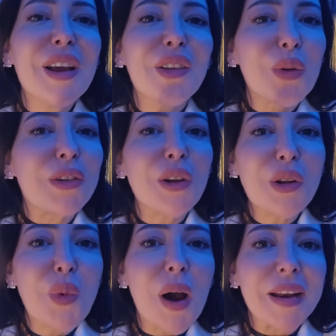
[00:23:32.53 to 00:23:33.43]
So I don't
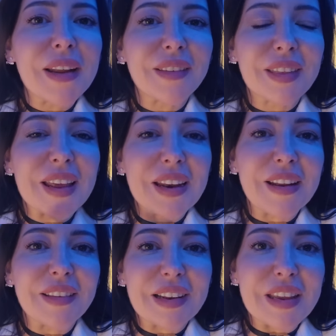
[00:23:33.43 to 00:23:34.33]
know why it is that in
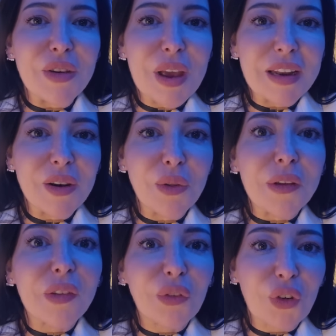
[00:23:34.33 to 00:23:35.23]
Italy you're getting all
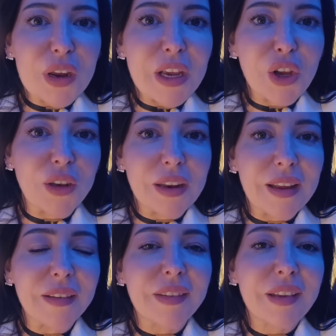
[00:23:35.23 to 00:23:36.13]
this free
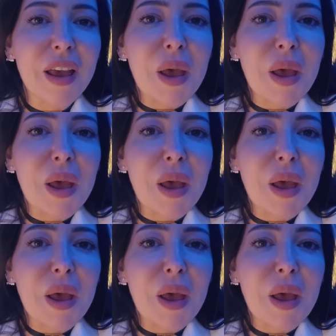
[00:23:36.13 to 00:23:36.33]
goodness.